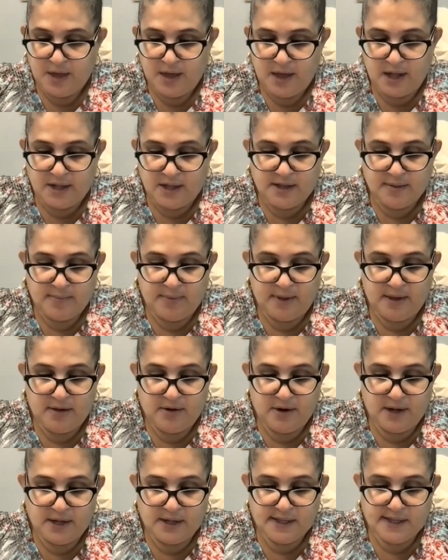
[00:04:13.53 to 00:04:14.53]
As the mayor
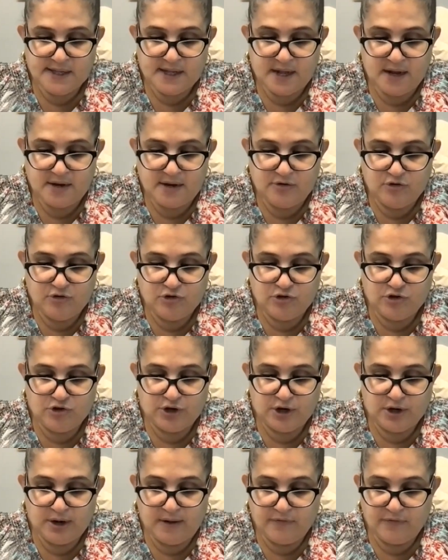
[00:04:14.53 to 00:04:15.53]
has said, you
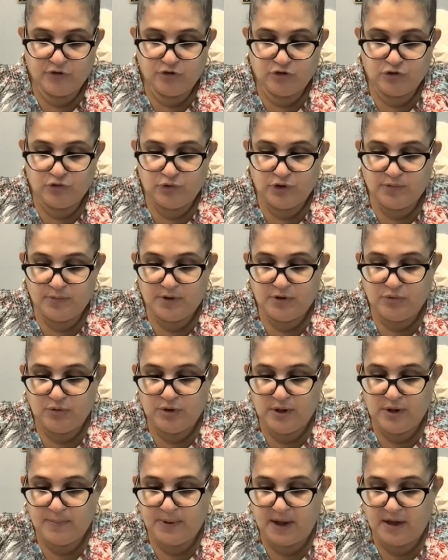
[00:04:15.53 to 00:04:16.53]
shouldn't have to choose between
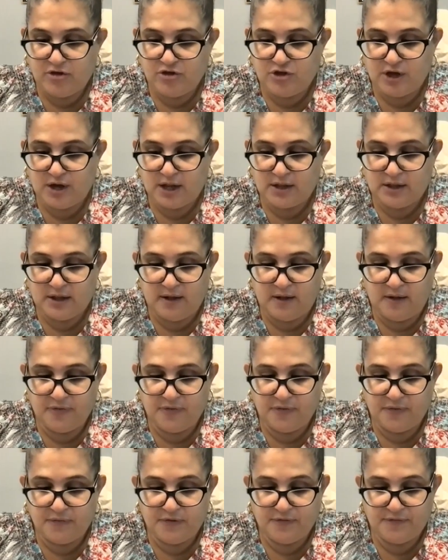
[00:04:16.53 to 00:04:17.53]
your paycheck and the health
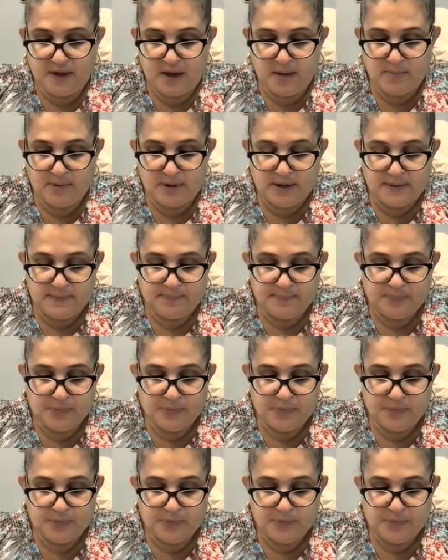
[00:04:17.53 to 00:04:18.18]
of your family